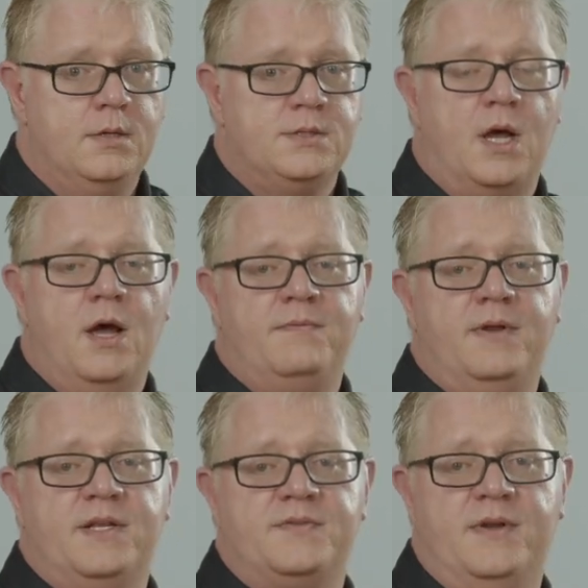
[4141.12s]
So
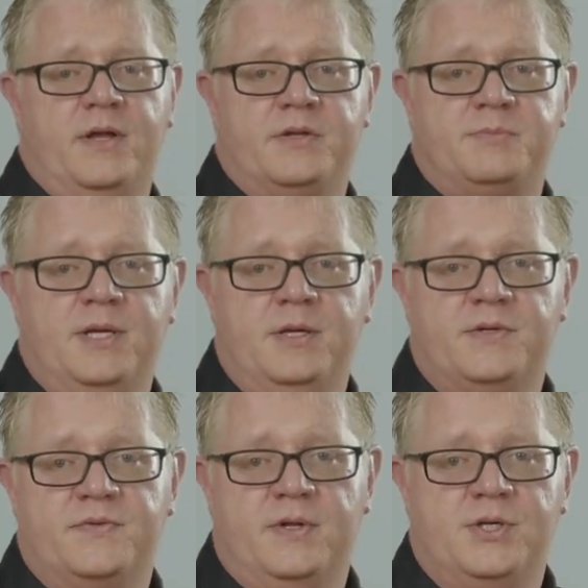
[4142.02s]
hopefully this video has been
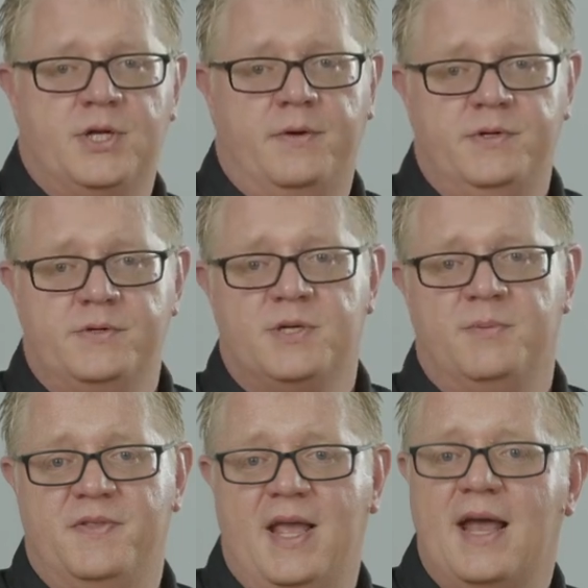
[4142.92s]
useful in showing you
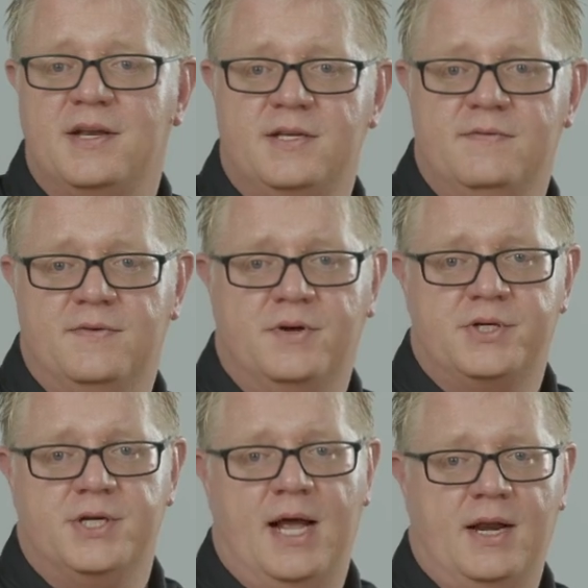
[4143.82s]
some of the editing
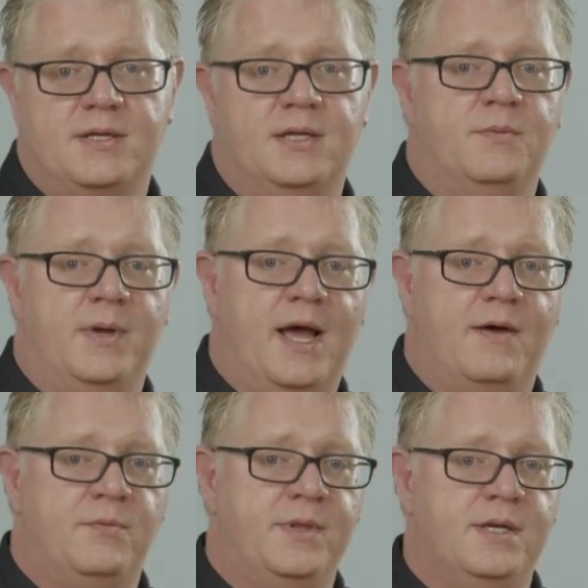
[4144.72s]
functionality that we
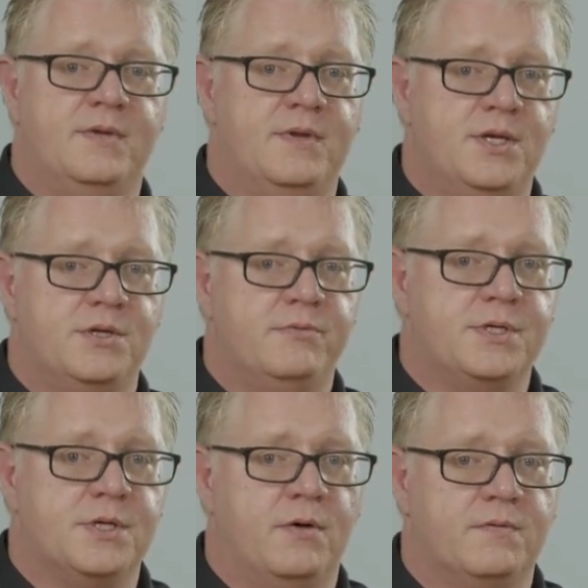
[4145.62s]
have within DaVinci
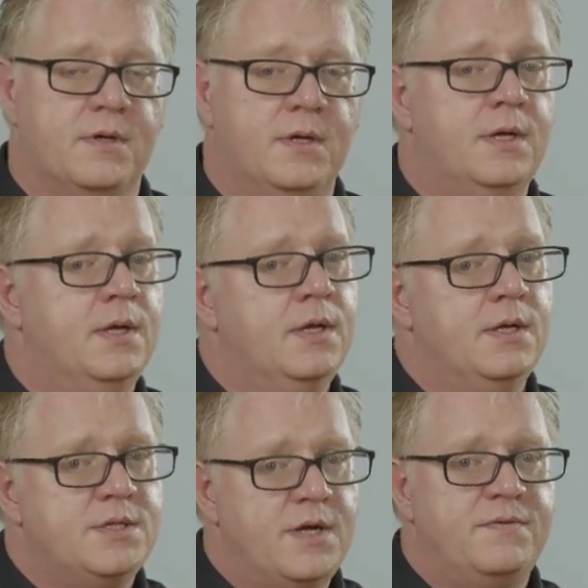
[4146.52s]
Resolve.
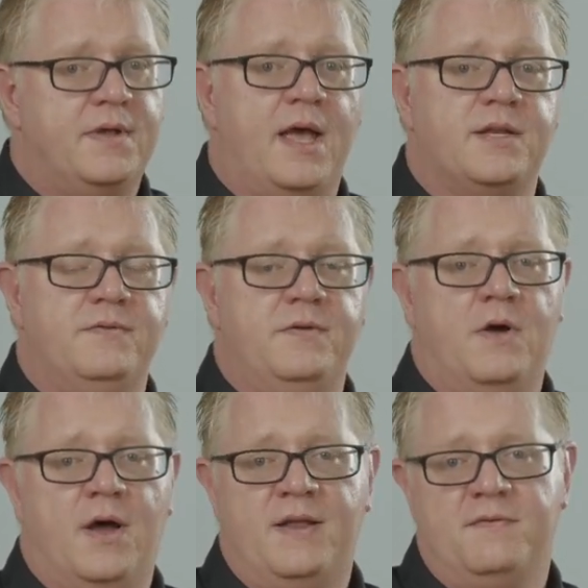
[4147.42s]
Don't forget, if you've
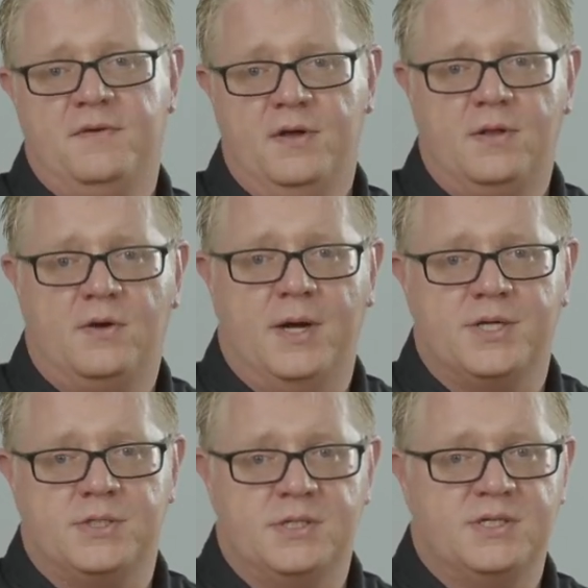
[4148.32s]
got any further
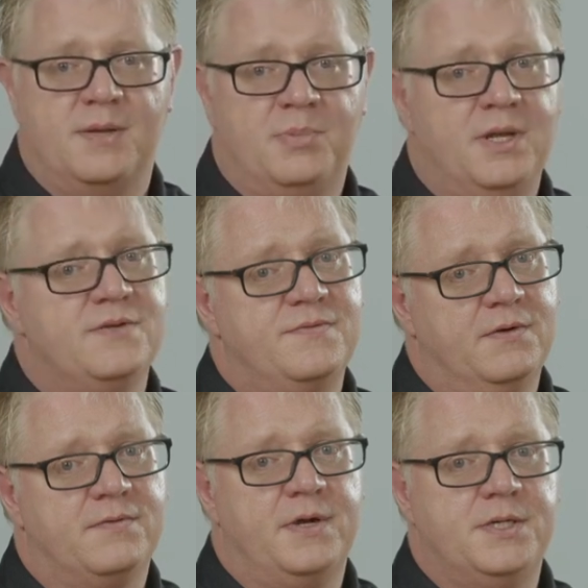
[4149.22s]
questions, then please
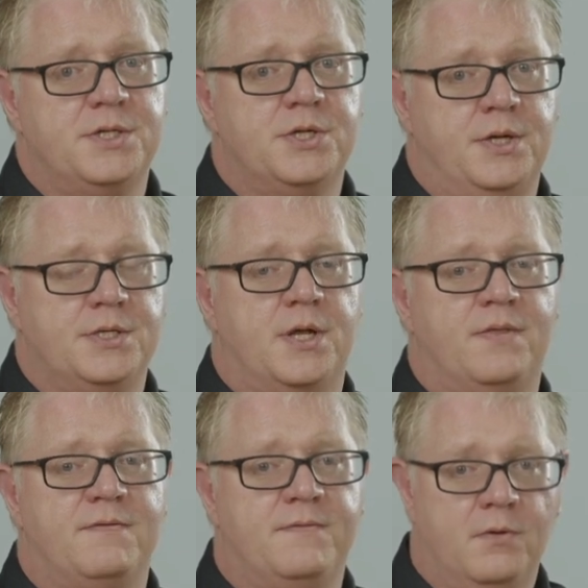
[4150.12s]
feel free to join us
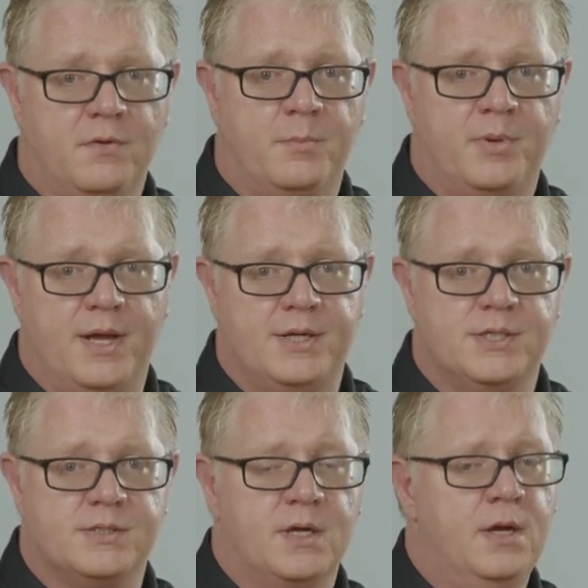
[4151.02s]
on the forum
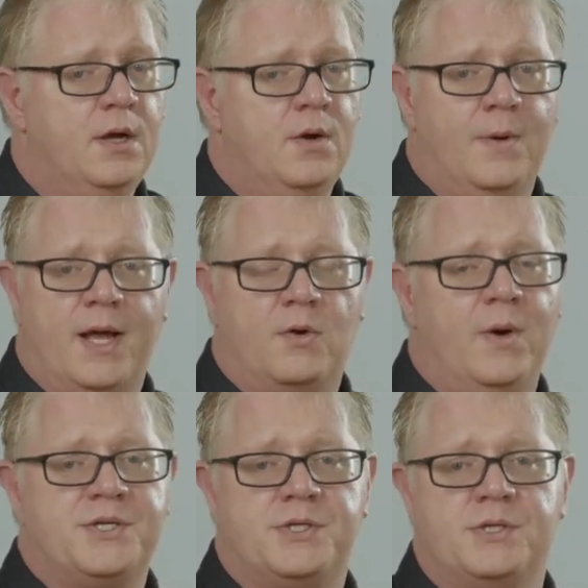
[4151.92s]
pages where
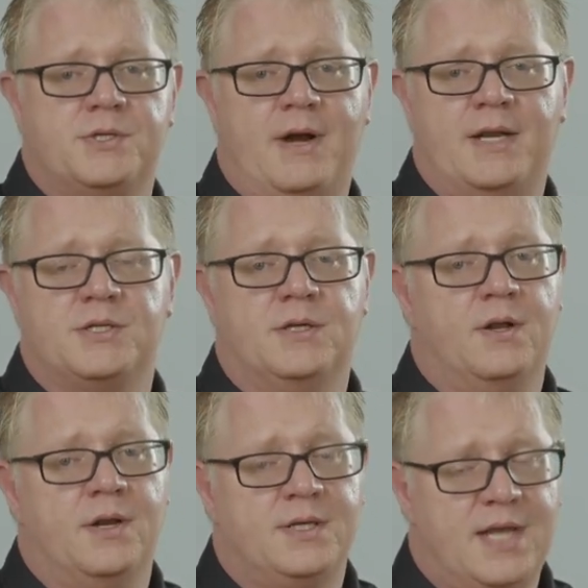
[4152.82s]
questions are answered
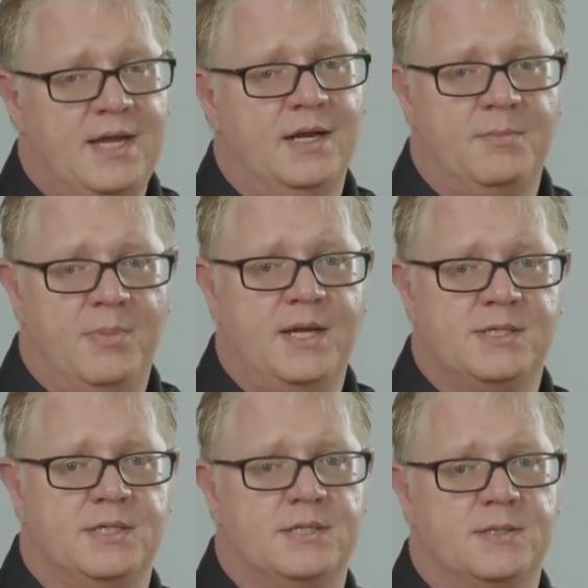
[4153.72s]
on a daily
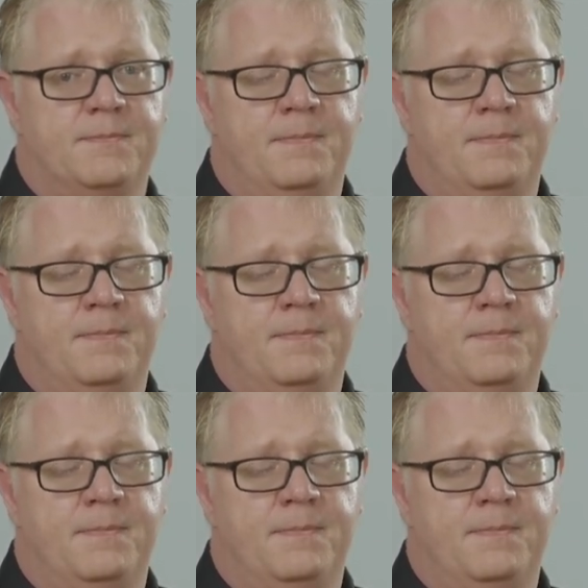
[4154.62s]
basis.